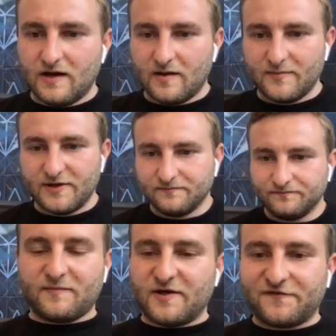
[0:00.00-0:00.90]
Yeah, I mean,
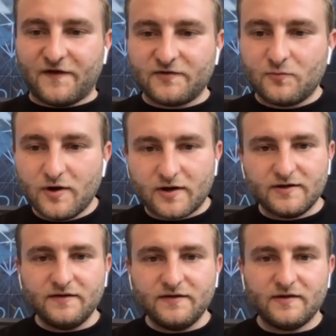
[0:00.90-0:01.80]
it's much fun to work on
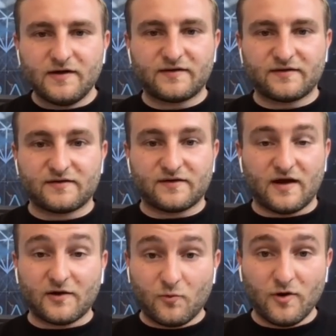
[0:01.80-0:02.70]
it. It's
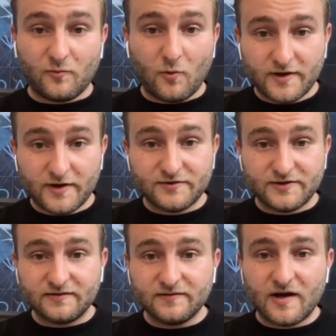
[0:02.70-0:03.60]
hard work what we're
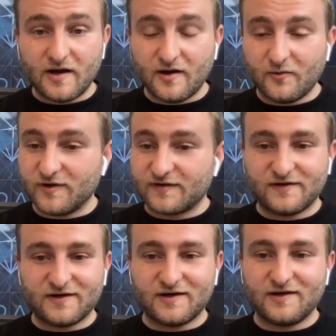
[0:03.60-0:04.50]
doing. Yeah. We are
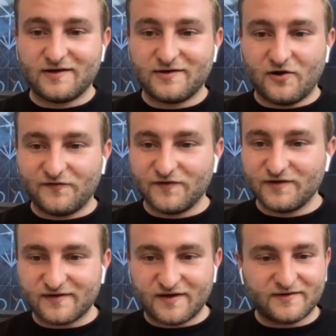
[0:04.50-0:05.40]
sitting here in the
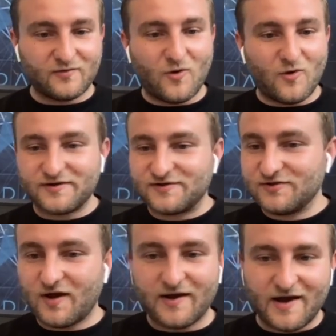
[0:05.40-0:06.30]
office until 1,
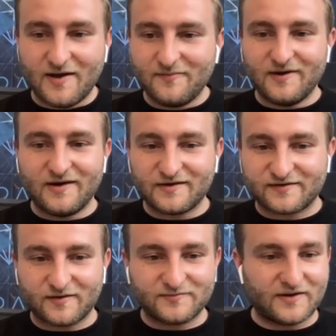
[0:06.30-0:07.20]
2 a.m.,
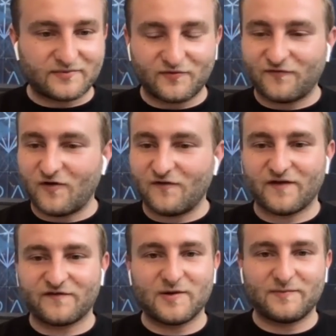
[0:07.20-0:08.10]
sometimes with 4 or
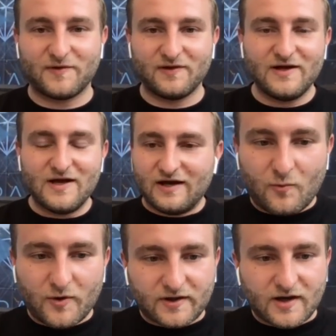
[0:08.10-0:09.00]
5 people.
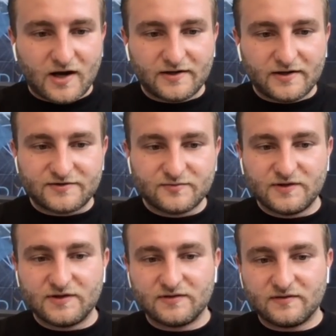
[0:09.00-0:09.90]
We're working hard to
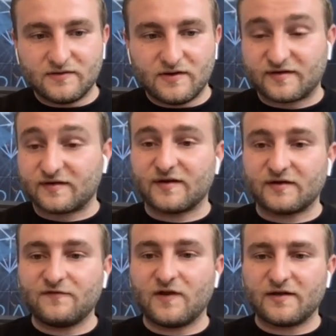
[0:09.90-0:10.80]
be a
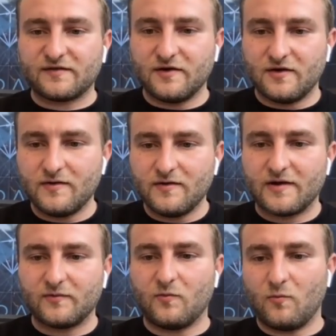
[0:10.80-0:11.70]
successful ICO,
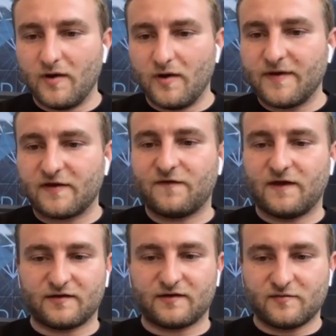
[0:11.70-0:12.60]
and one big
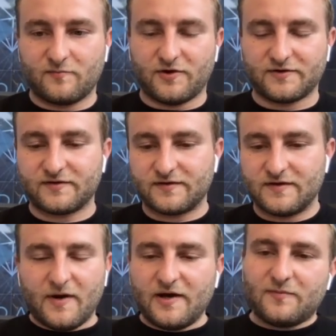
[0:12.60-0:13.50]
thing is important.
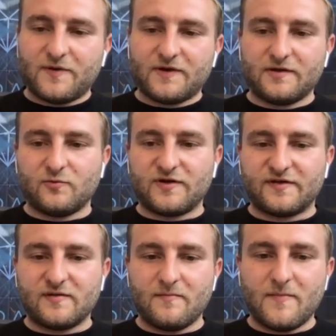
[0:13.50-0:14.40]
In my opinion, we
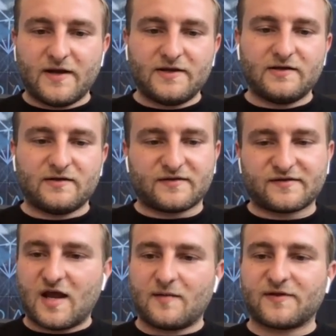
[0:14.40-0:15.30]
see many
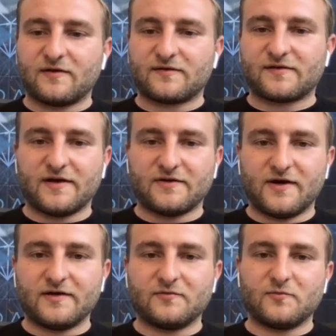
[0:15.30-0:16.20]
scams outside,
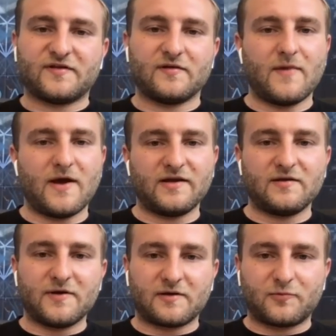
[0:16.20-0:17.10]
right? Sure. We see many
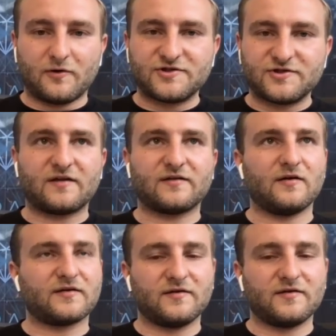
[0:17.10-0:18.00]
big projects
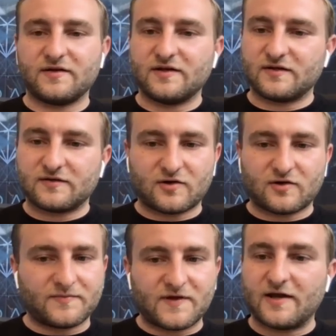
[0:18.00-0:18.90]
also in the
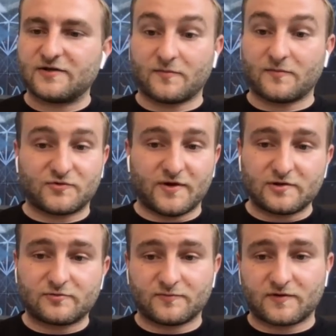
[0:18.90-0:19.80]
top 10, top
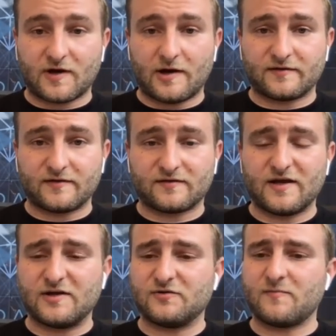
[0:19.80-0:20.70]
20 cryptocurrencies.
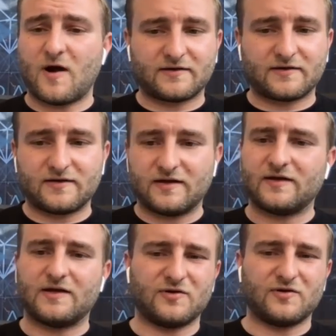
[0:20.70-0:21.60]
They're doing marketing,
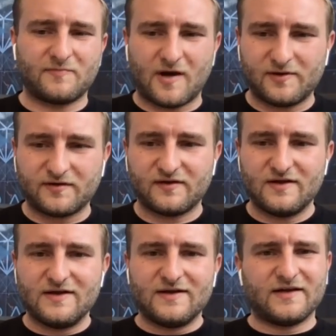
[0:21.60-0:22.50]
they're doing bubbles,
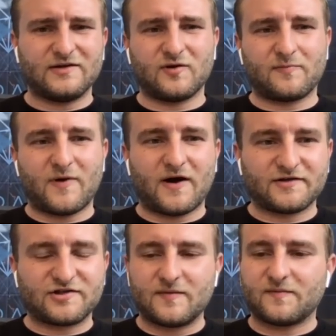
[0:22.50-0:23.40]
they're doing
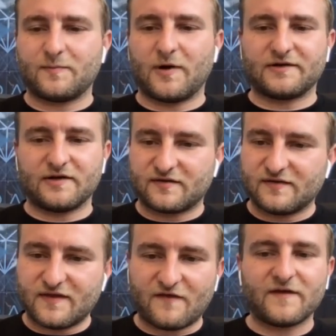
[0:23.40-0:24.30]
partnerships, but there's
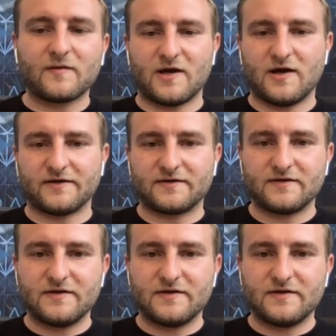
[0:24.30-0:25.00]
nothing behind.